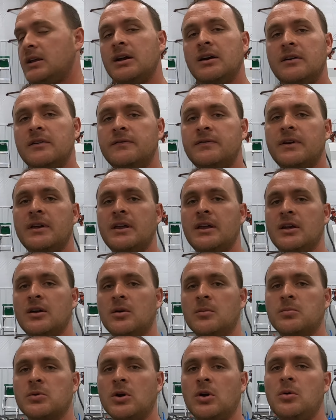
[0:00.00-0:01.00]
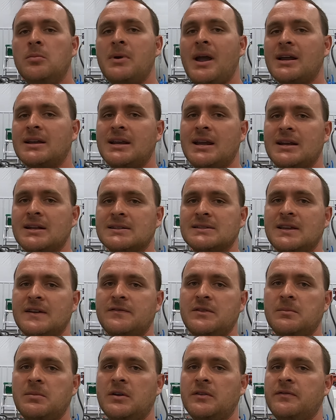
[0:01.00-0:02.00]
of HILLBRO magnetic
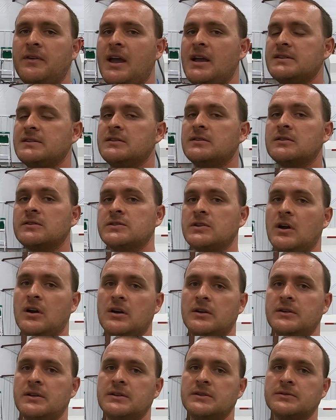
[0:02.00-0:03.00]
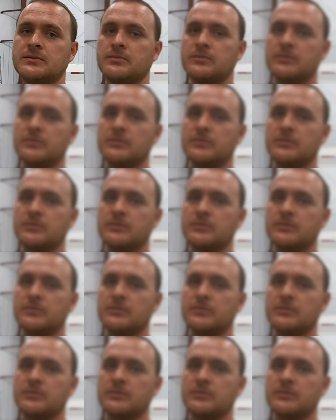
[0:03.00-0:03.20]
safety belt fasteners on his